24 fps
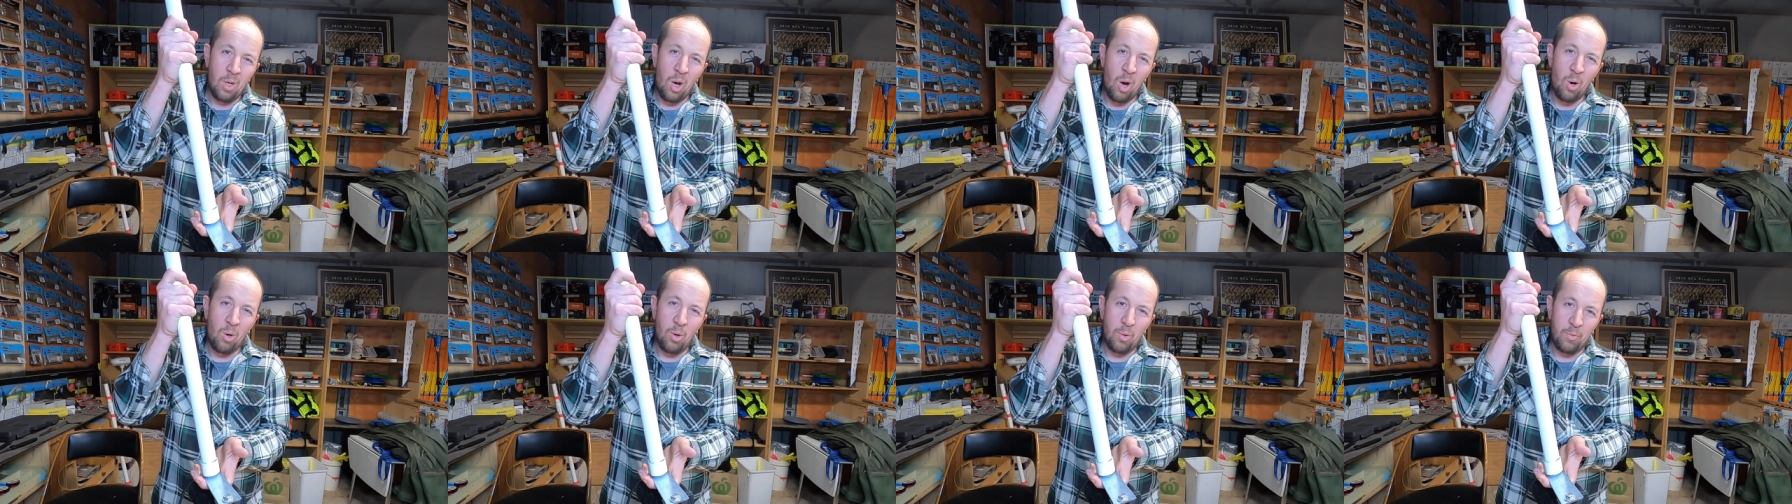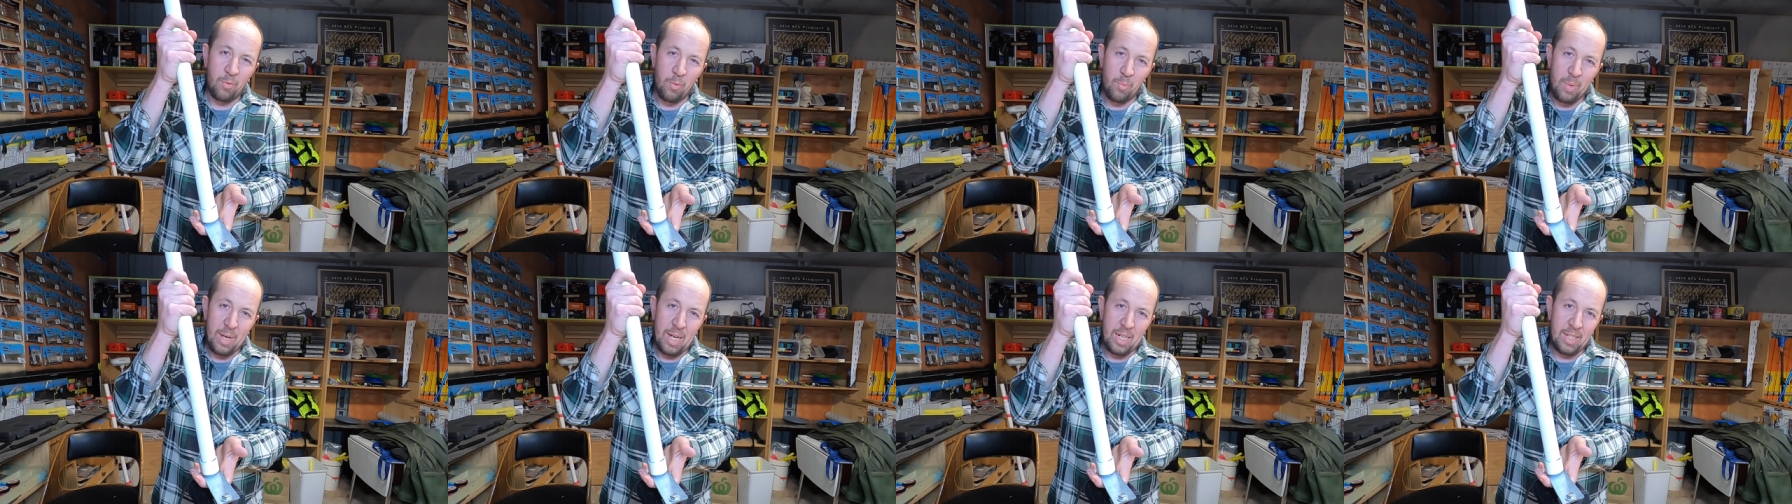Hold it
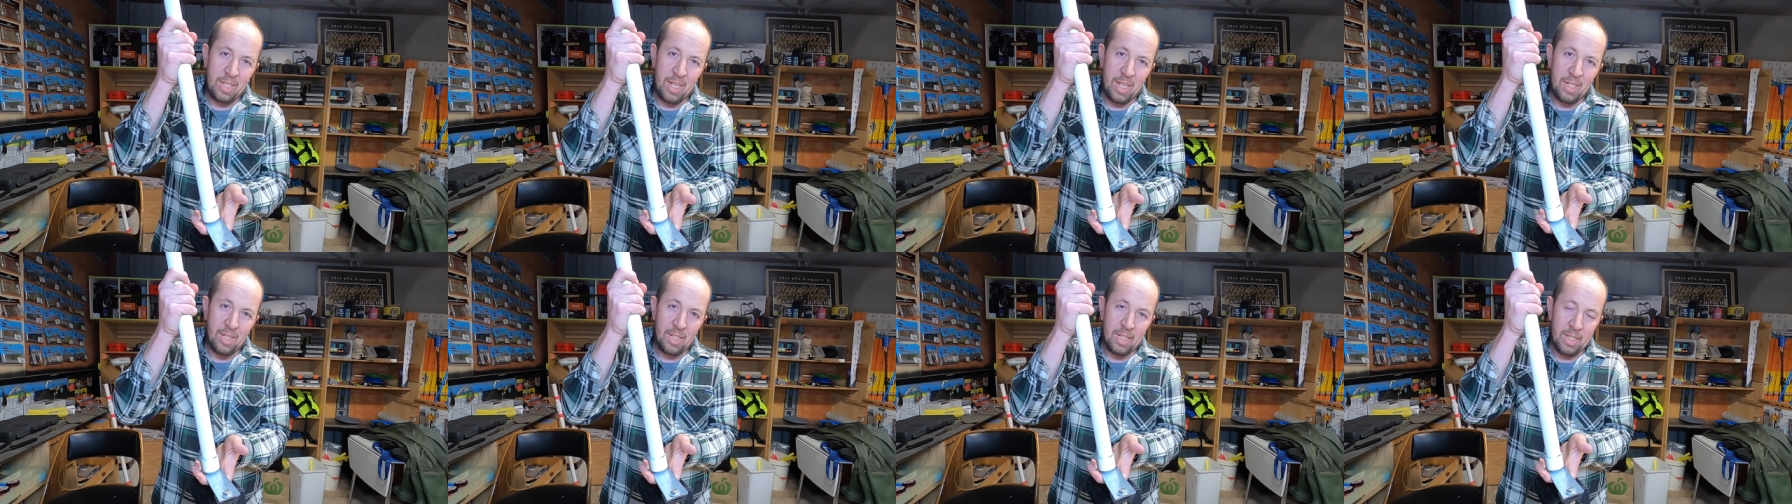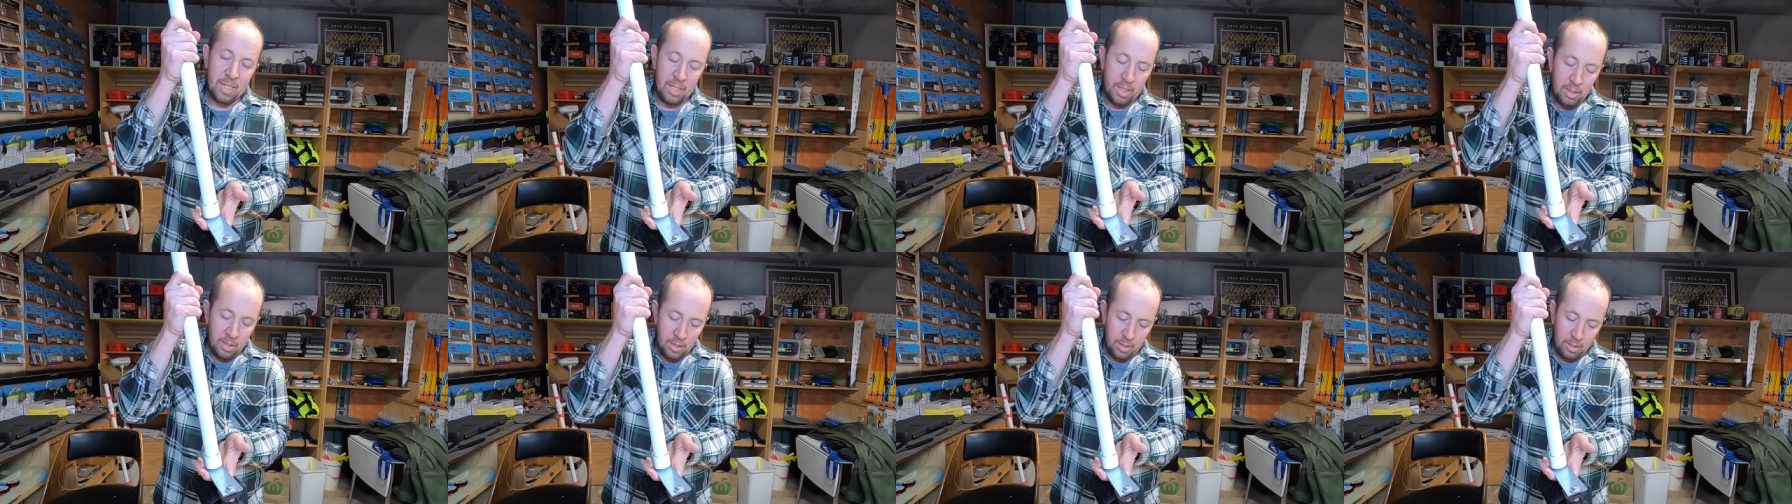for about 10
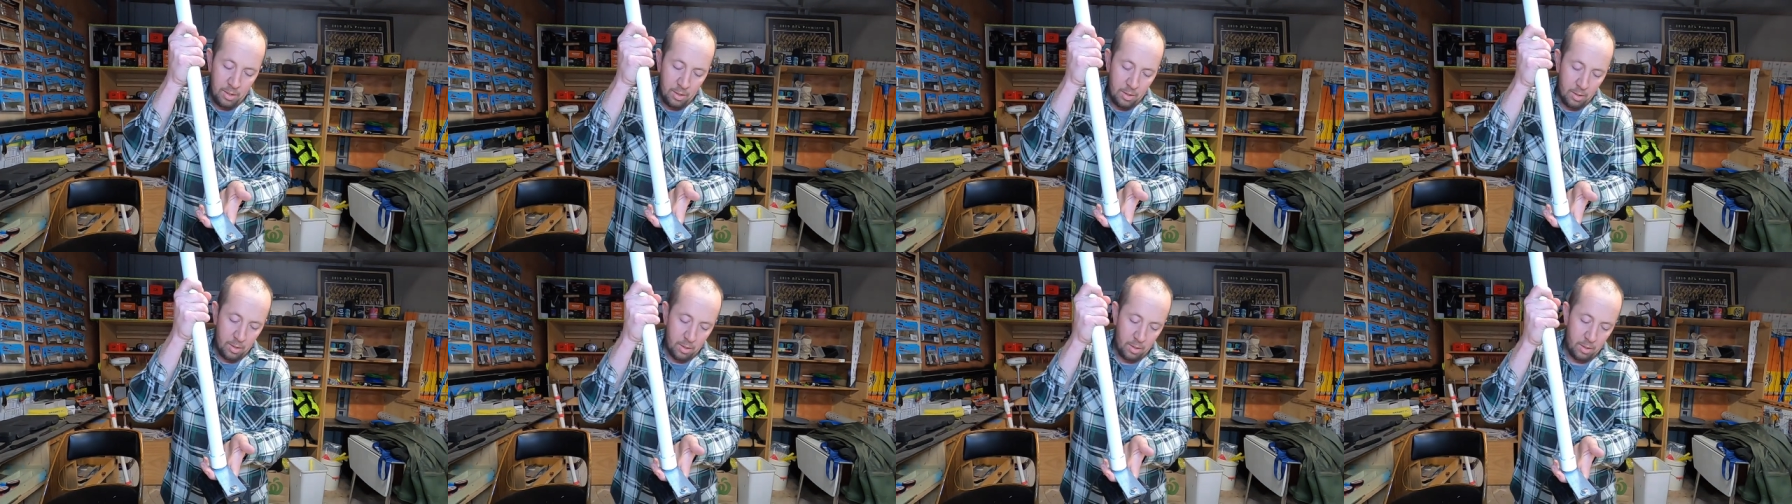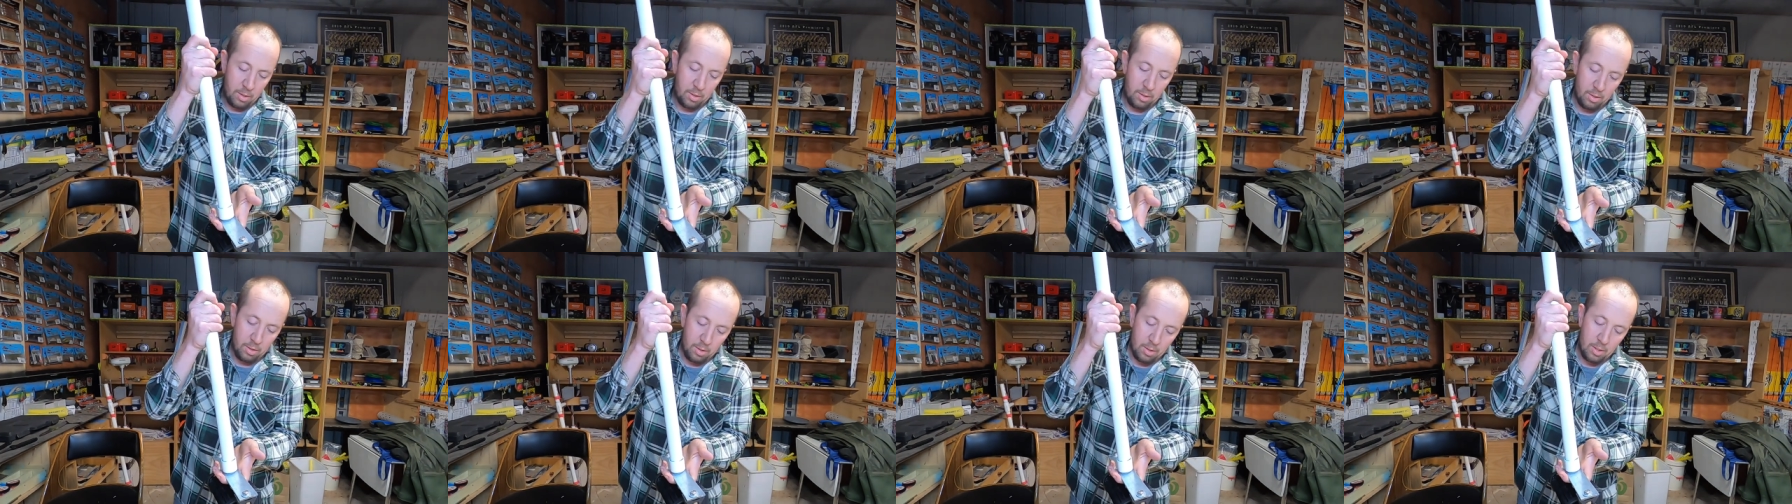seconds,
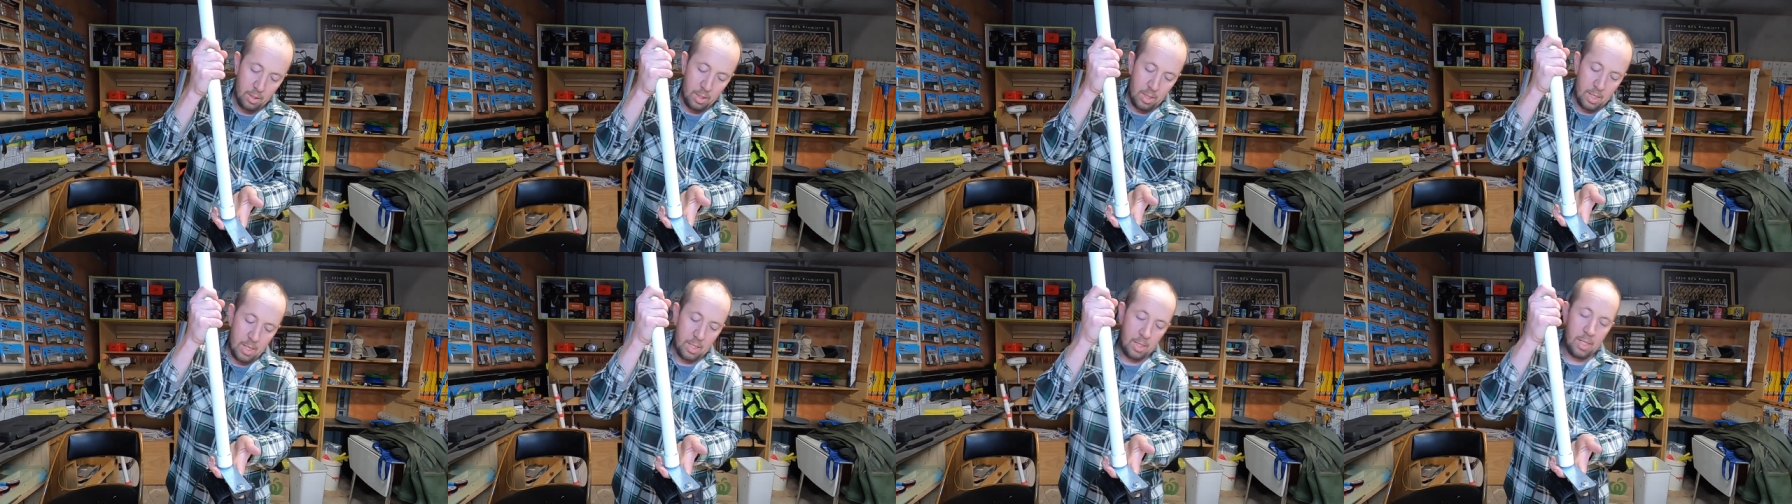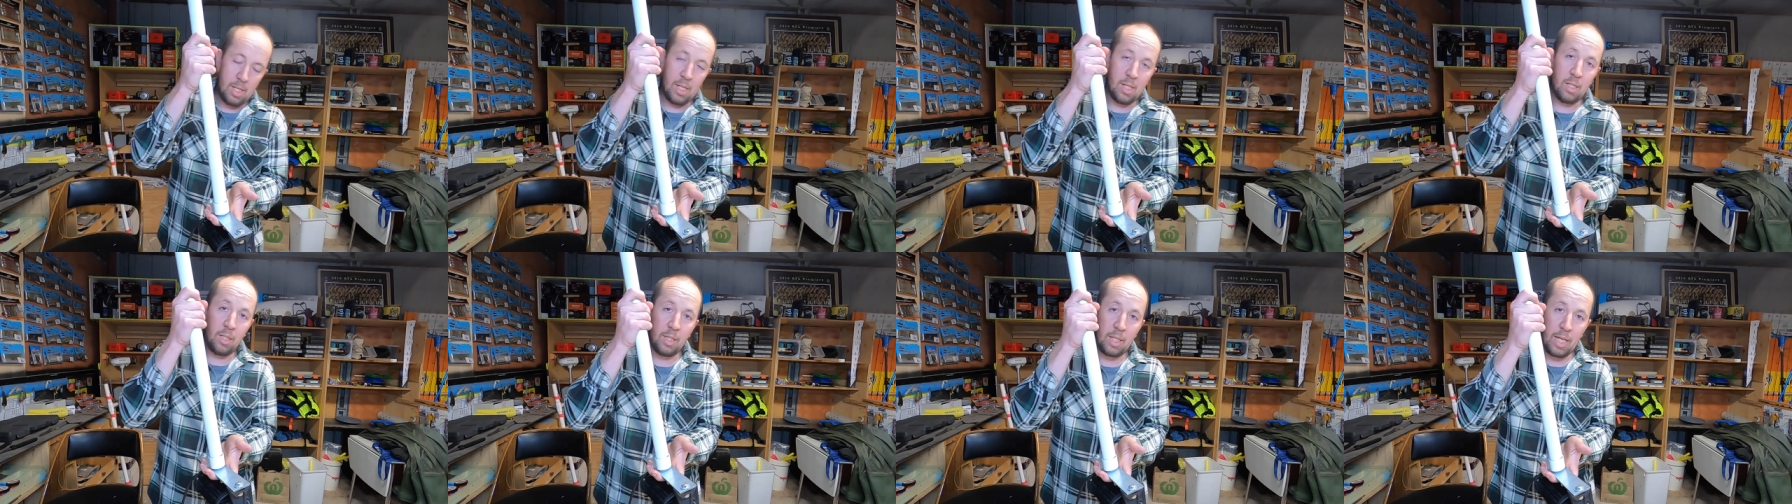and
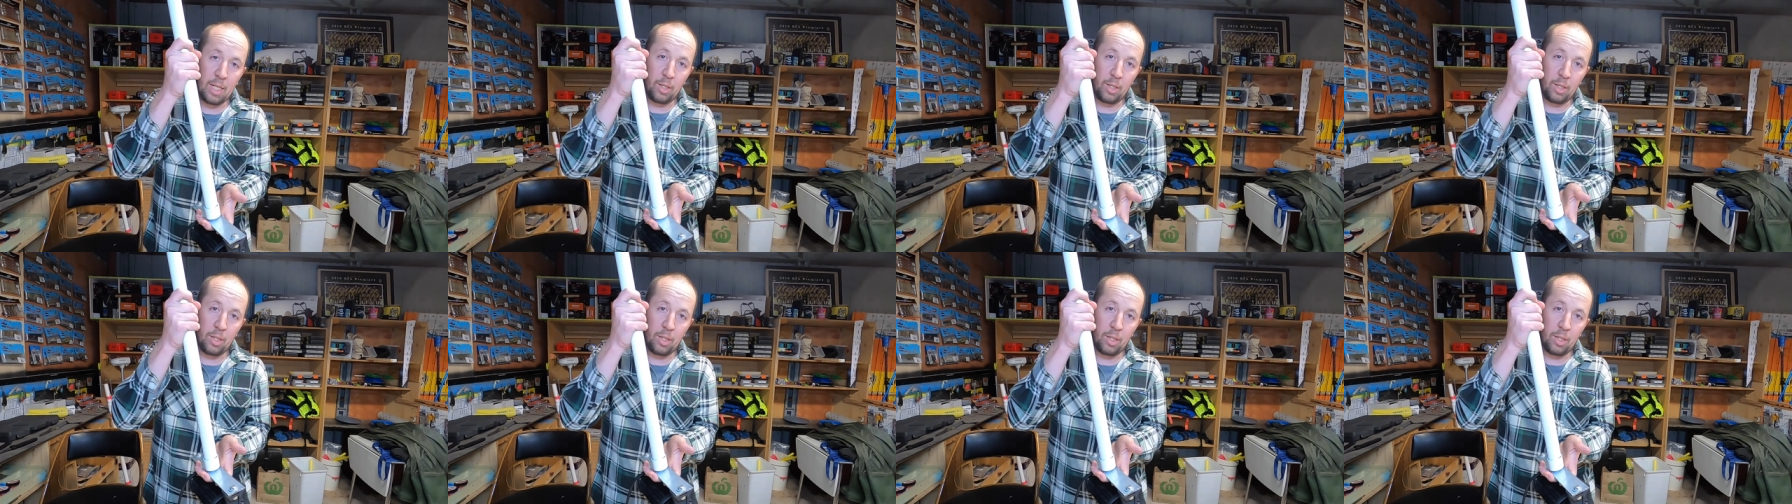then